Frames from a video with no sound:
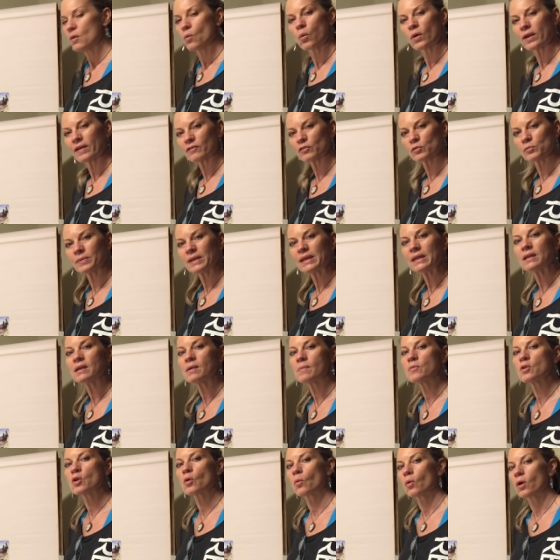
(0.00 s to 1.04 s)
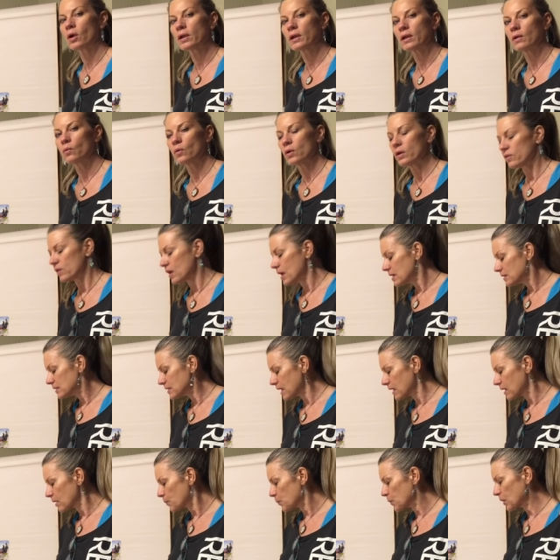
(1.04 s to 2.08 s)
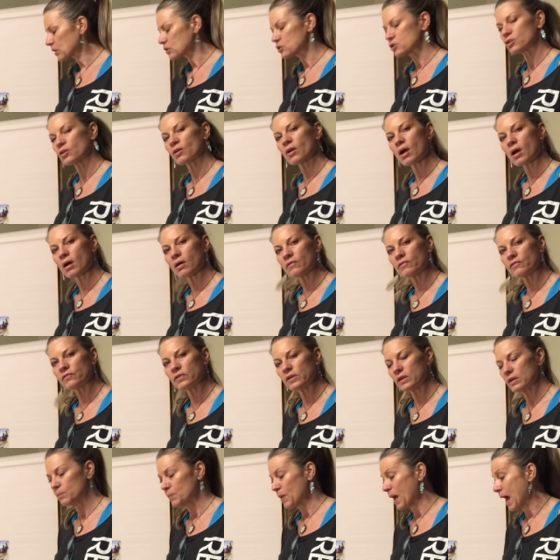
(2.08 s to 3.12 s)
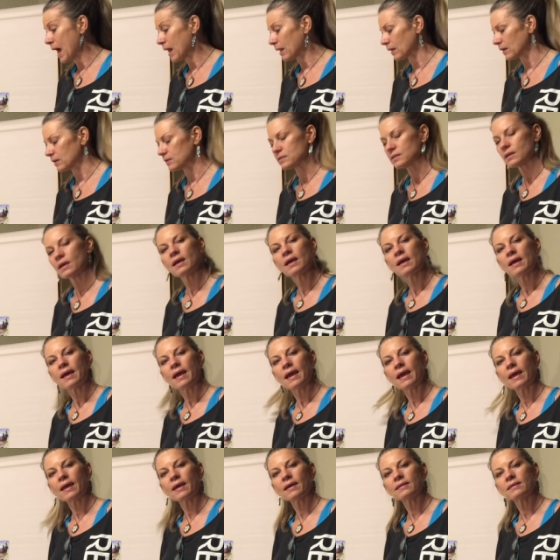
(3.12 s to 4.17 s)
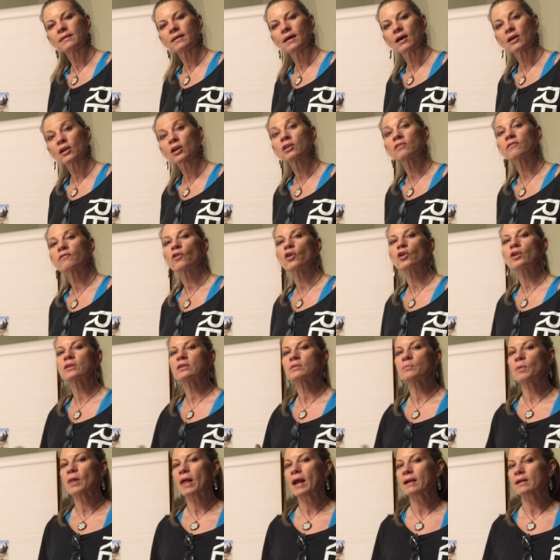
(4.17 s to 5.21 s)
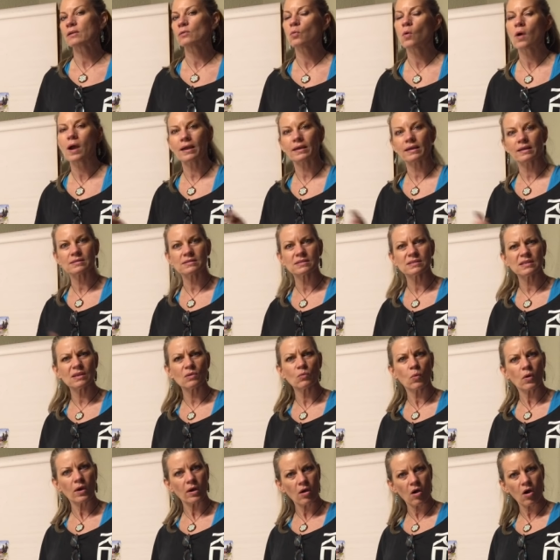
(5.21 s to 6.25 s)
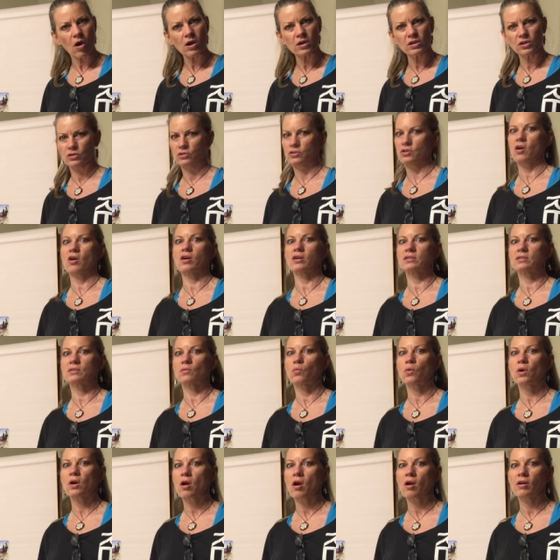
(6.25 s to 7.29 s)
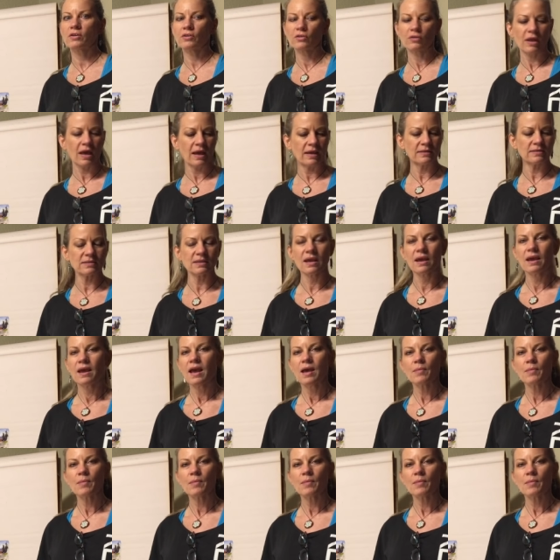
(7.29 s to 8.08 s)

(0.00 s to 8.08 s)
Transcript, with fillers: whatever medium you're working with, take a picture of the palette and convert it to black and white and see where are your darks and where are your lights.